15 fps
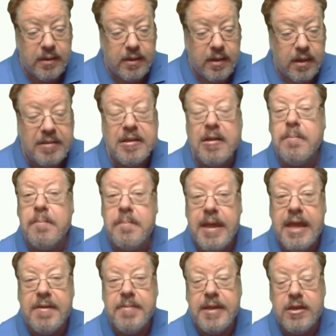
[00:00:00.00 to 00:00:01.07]
there
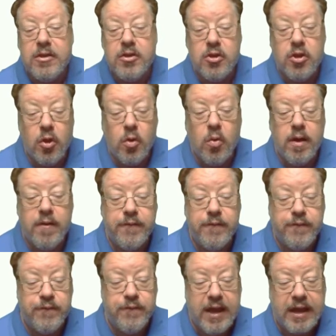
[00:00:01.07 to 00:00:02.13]
may be no
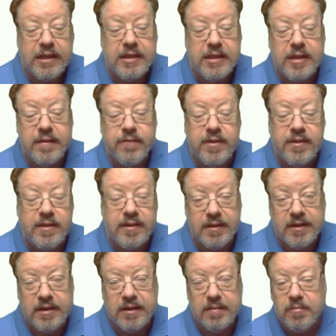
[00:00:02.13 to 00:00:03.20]
effective
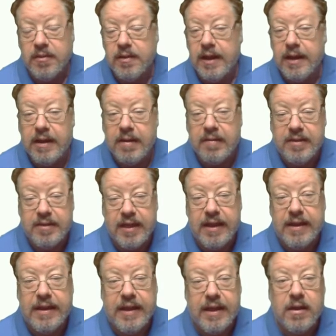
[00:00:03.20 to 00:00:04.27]
synonyms. Like I
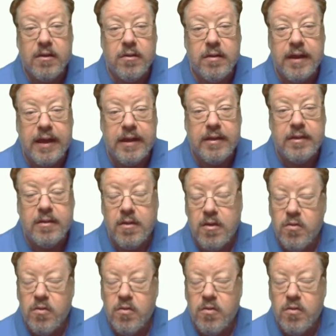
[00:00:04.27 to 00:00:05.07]
said, internet.